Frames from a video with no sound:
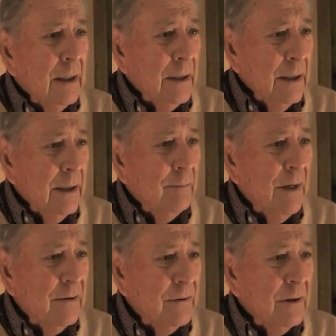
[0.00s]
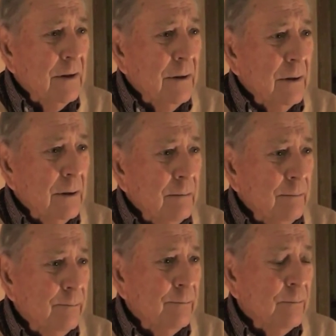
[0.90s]
In, yeah,
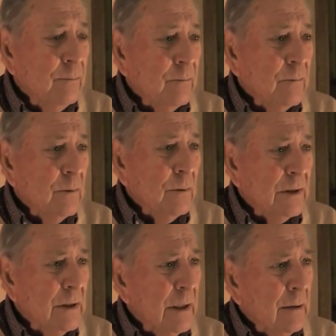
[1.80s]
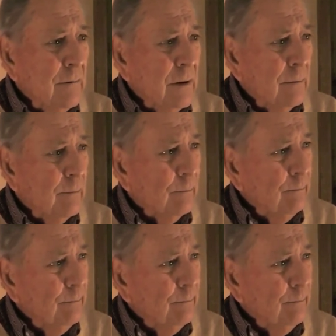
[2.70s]
what's the name of it? Was it